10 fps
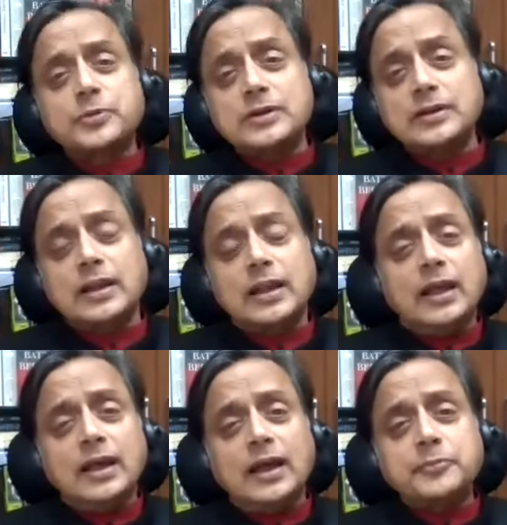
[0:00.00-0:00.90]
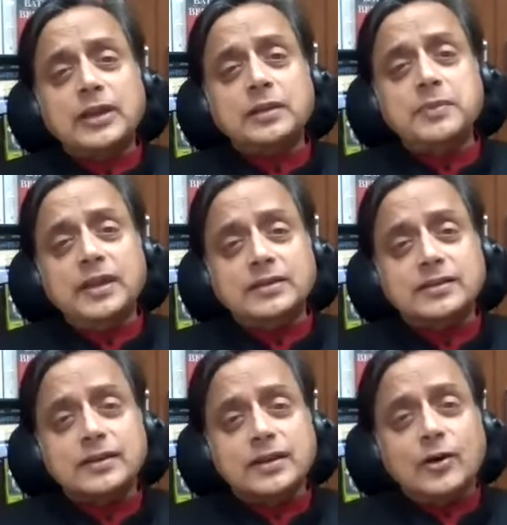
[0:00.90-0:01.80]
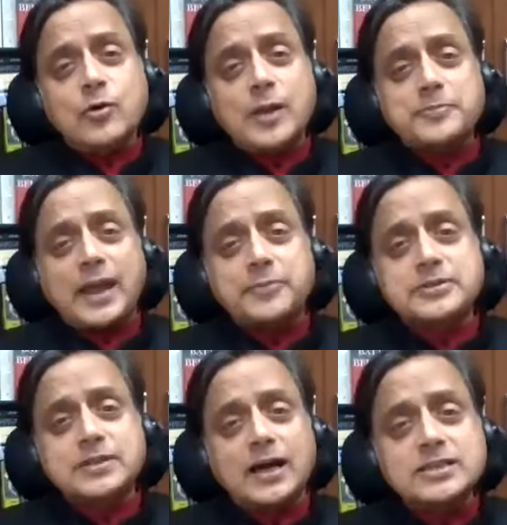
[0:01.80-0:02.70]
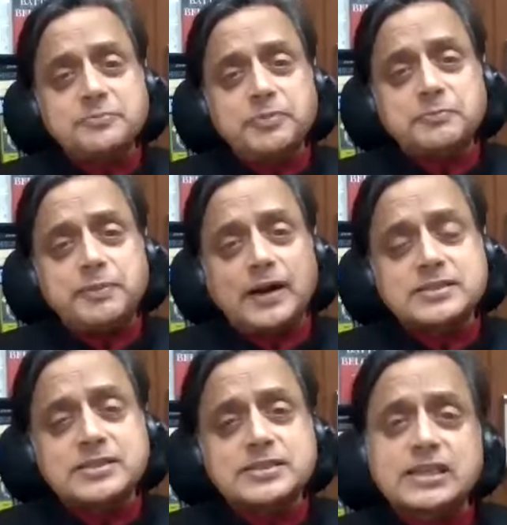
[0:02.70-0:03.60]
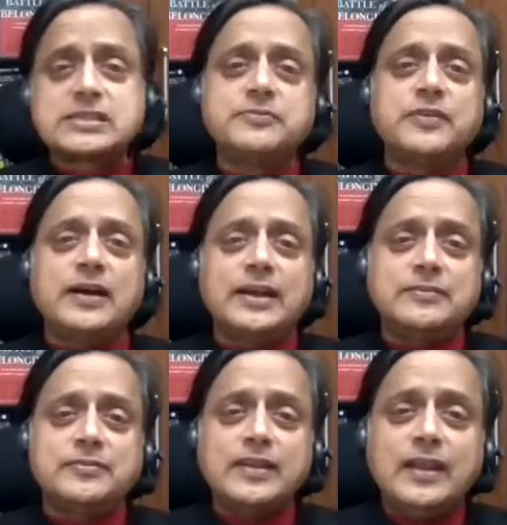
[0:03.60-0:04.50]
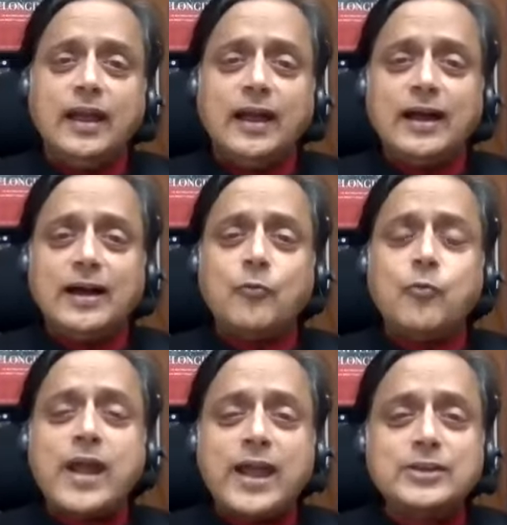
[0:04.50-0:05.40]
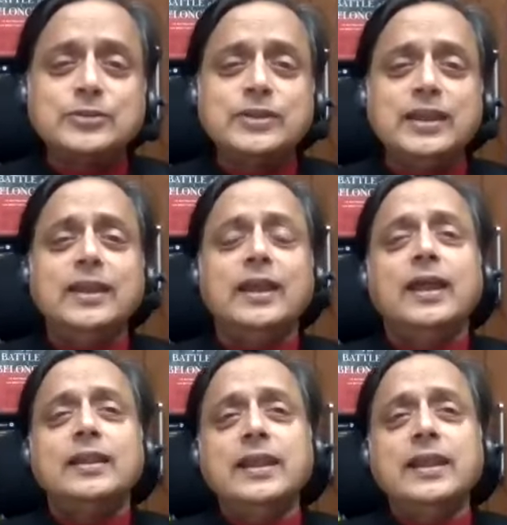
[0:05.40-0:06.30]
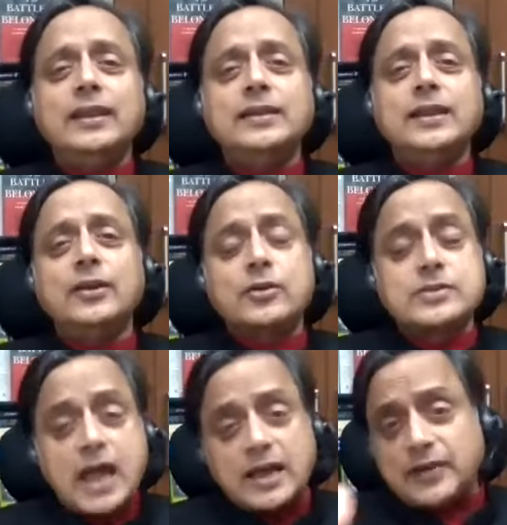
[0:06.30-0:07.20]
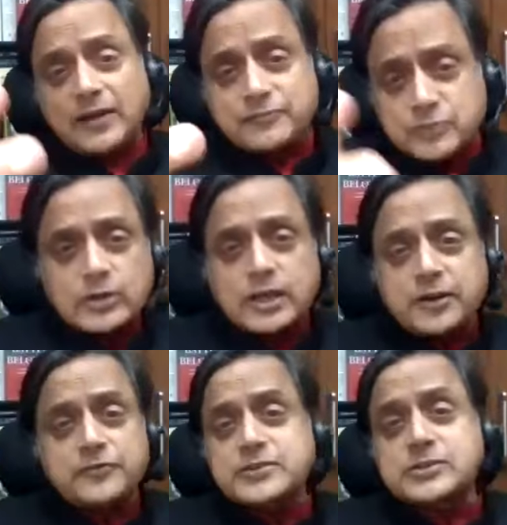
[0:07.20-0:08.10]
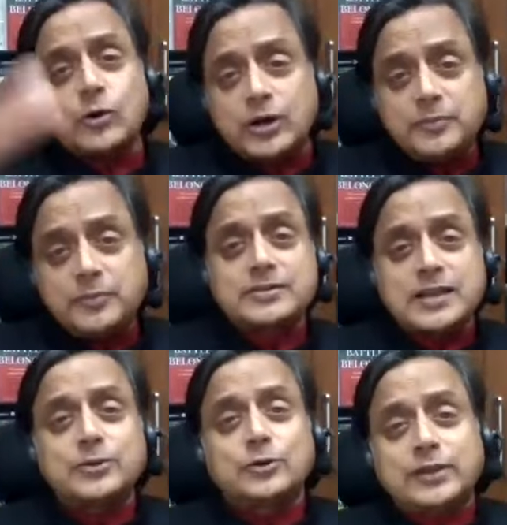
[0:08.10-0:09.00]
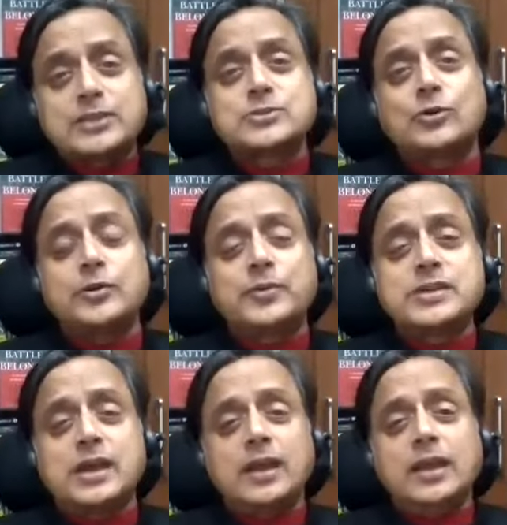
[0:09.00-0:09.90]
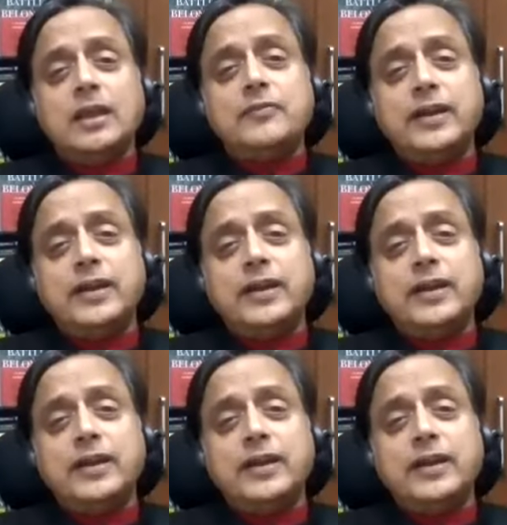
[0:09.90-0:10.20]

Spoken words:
Corporal Abdul Hamid, who helped capture the Haji Pir Pass in '65, where do the heroes? I've told a different story because I thought that story was a